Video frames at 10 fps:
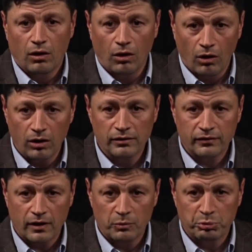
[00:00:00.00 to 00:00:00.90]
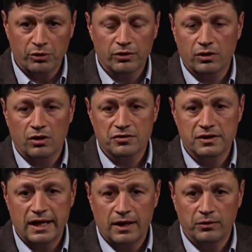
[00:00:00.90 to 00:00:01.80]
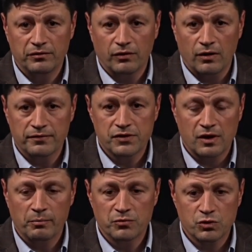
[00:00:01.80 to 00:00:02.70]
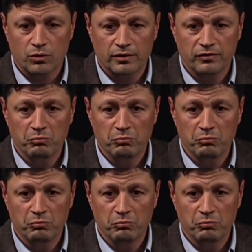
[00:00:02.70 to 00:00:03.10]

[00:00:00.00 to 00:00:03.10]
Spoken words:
All of our protocols now involve some sort of